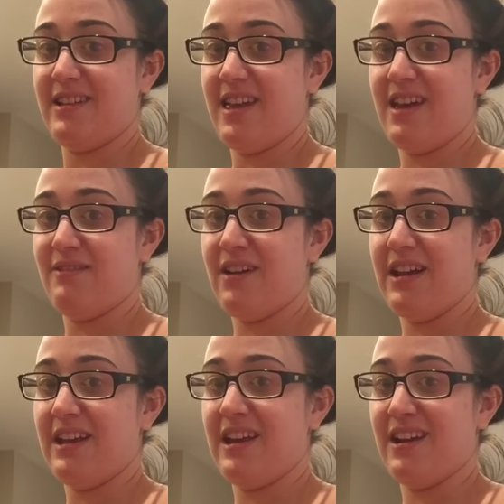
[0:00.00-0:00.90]
it
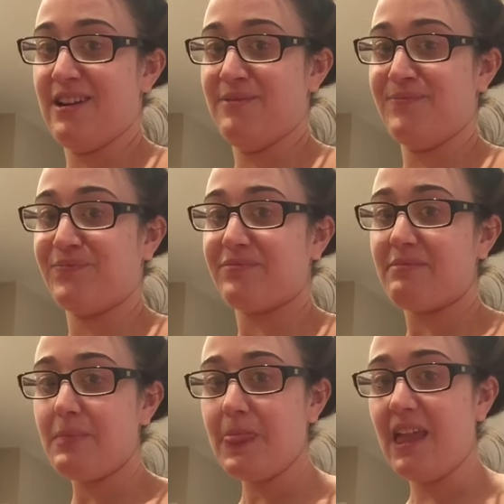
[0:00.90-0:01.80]
right here.
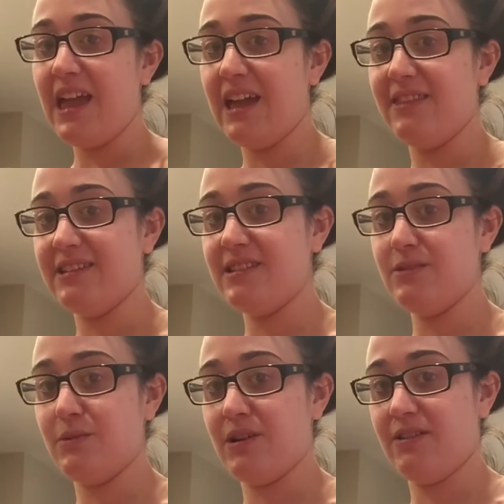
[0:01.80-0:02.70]
And this
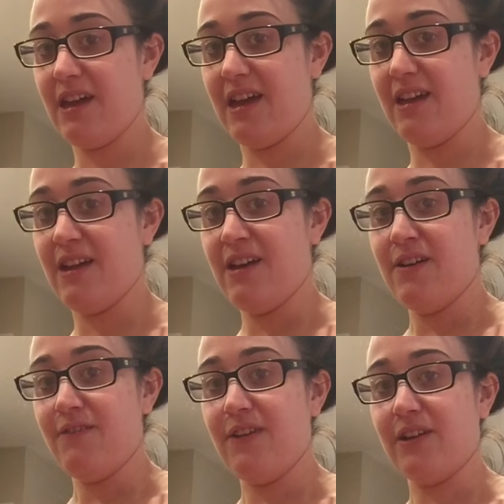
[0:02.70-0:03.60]
is where they
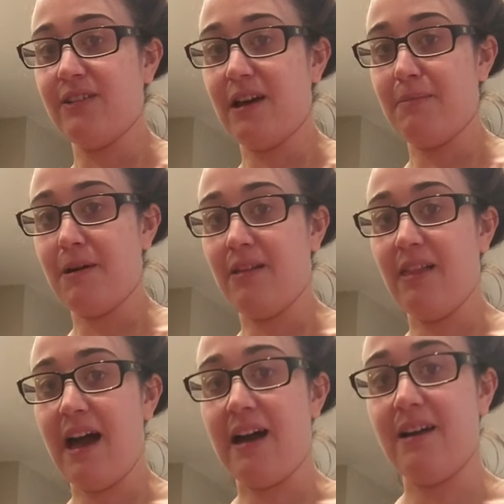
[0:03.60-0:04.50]
filled up a
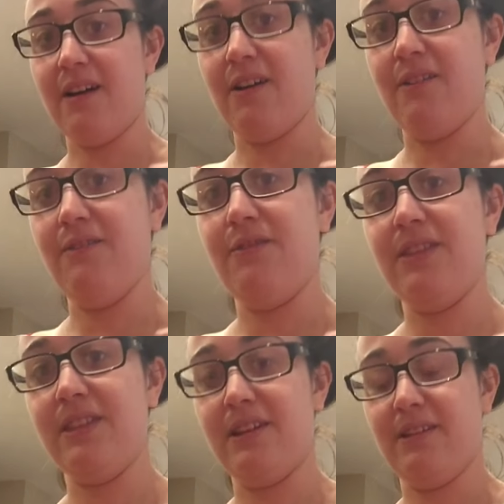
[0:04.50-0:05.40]
lot of
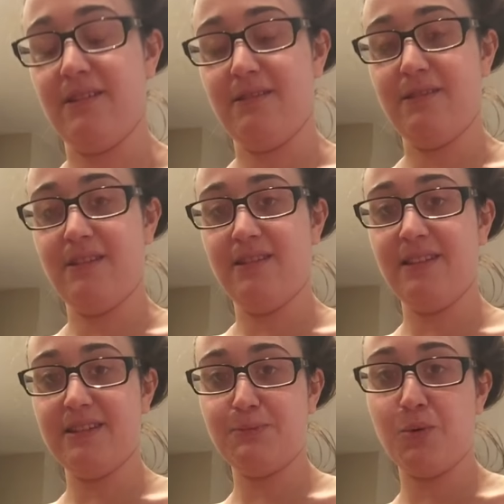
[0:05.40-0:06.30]

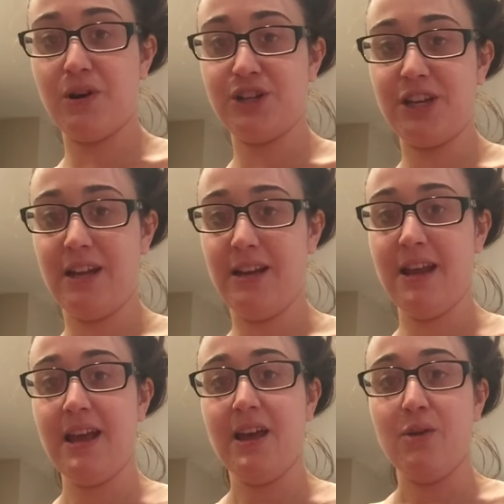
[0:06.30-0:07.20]
this portion
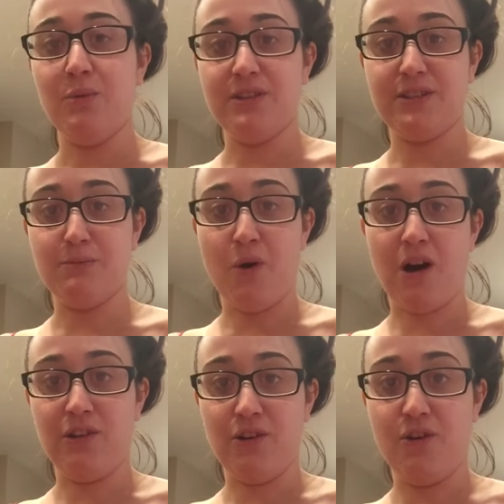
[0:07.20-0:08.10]
was
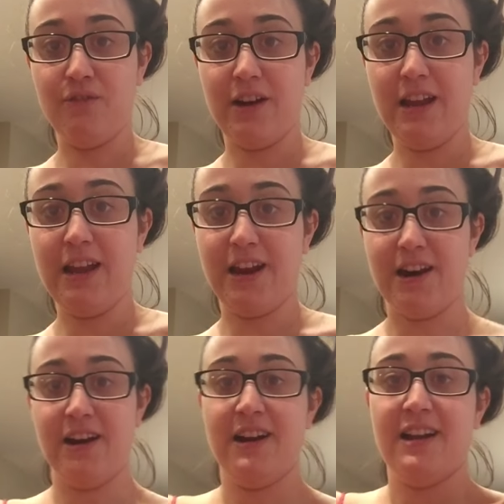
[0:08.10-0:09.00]
smaller over
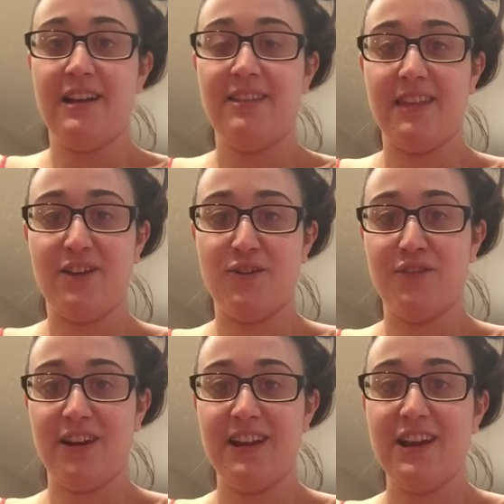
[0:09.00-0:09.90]
here than
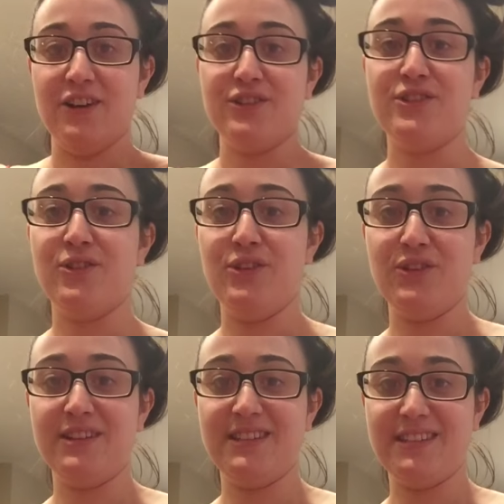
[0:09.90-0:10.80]
over here. So you
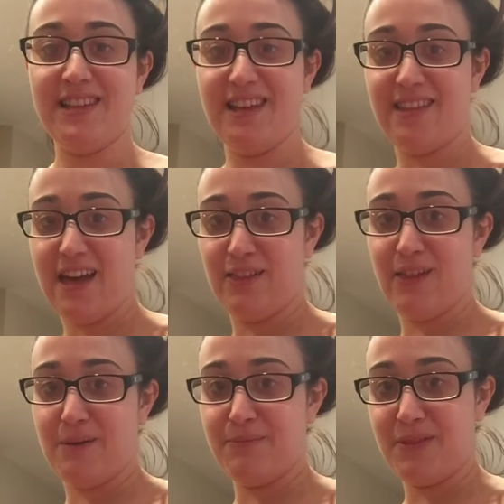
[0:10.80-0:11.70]
can see that
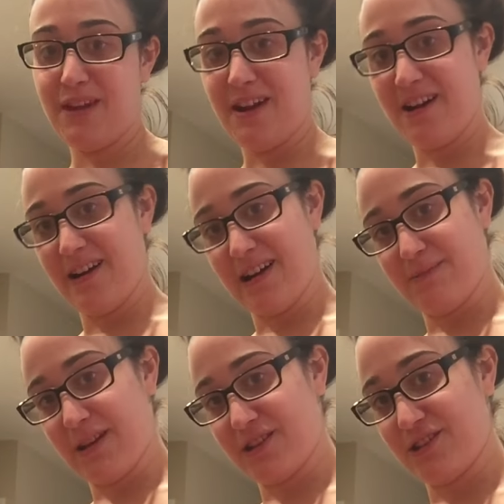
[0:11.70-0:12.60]
lump there.
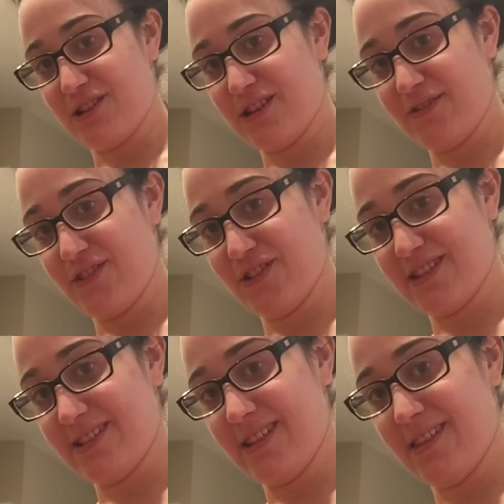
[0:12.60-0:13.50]
I'm not sure if you can
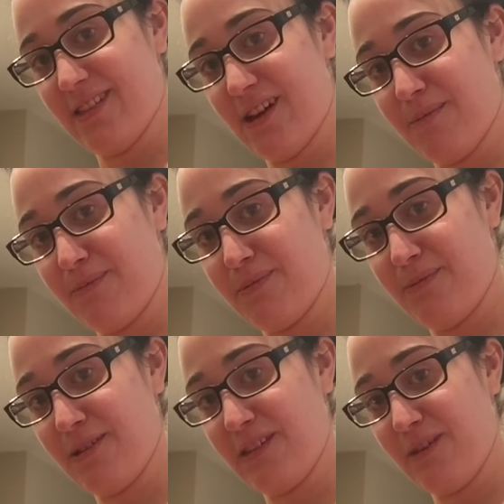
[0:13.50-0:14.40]
see the lump
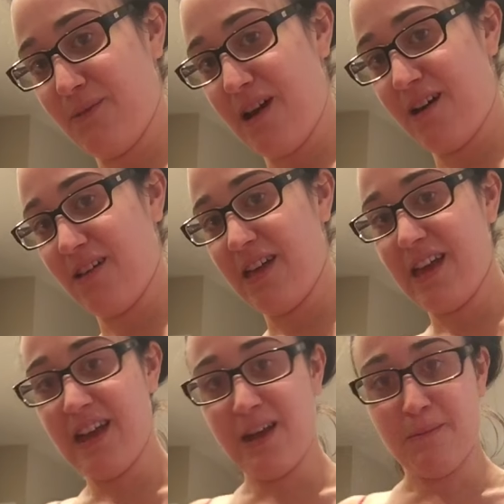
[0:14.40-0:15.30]
really well,
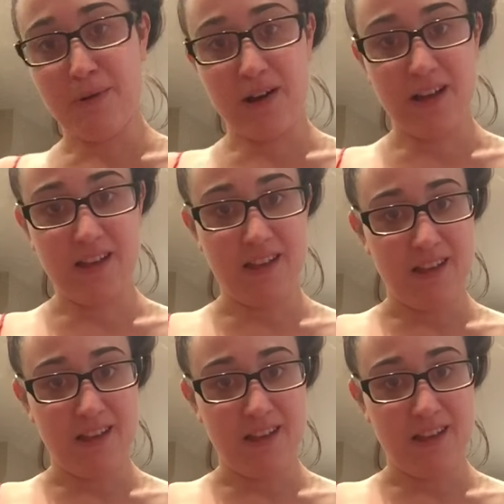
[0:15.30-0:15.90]
but